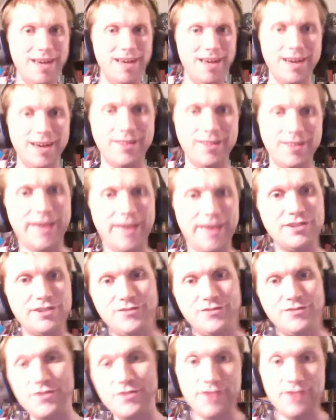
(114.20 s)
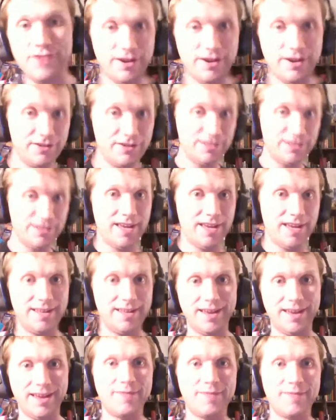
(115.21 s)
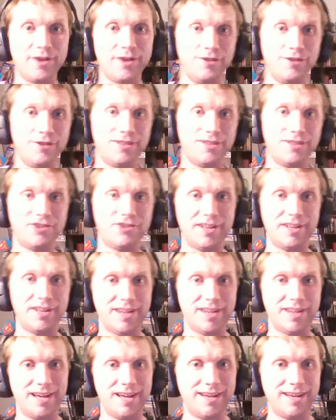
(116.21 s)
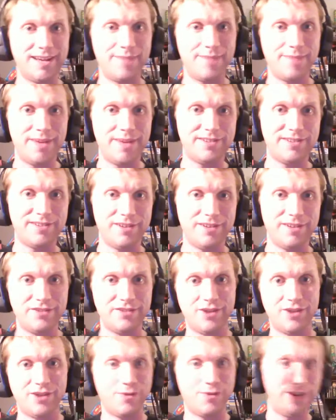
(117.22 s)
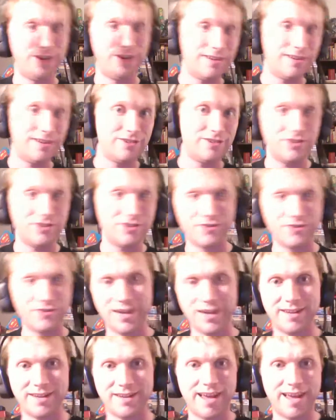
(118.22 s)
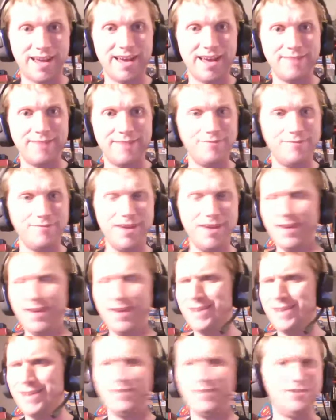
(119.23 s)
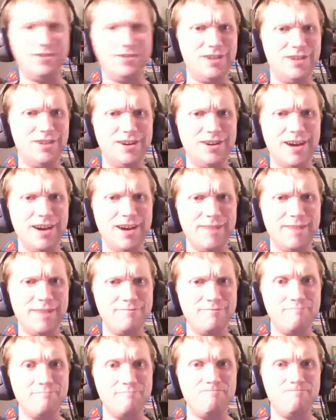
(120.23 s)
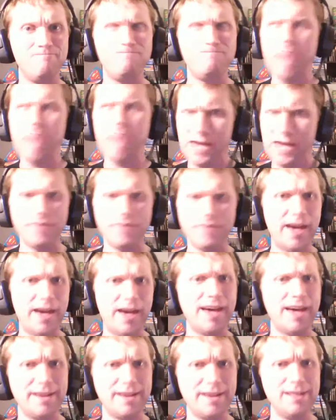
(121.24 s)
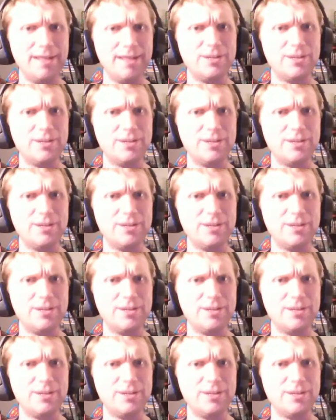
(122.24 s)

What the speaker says: Last few years that I've been going to Gen Con, I basically drink one energy drink a day, and this year I may have had at least